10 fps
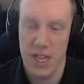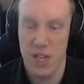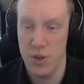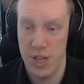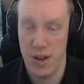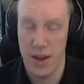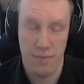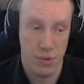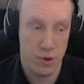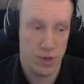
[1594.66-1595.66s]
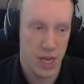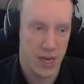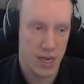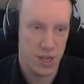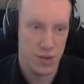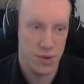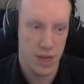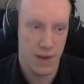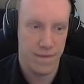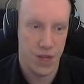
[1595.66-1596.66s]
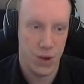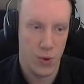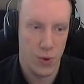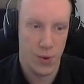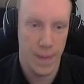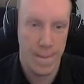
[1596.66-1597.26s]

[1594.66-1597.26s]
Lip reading: he used a Hyper Potion, I can use a few